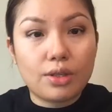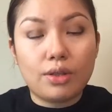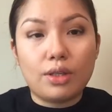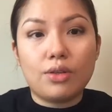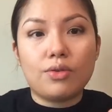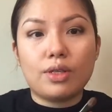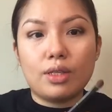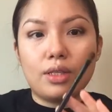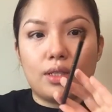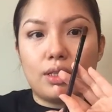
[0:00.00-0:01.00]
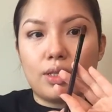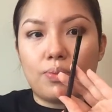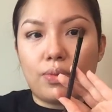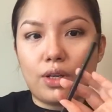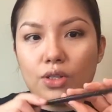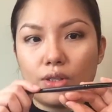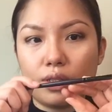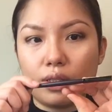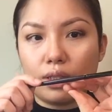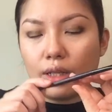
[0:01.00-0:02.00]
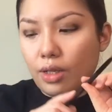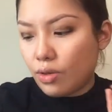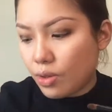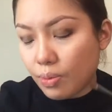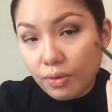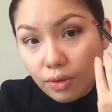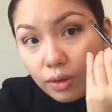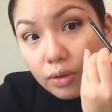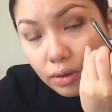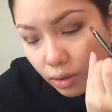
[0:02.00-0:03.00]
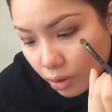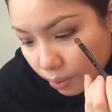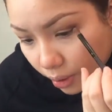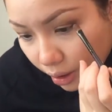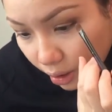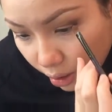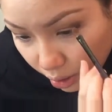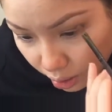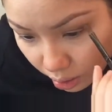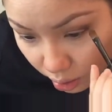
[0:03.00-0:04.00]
gonna use this brush that I used before to blend it in.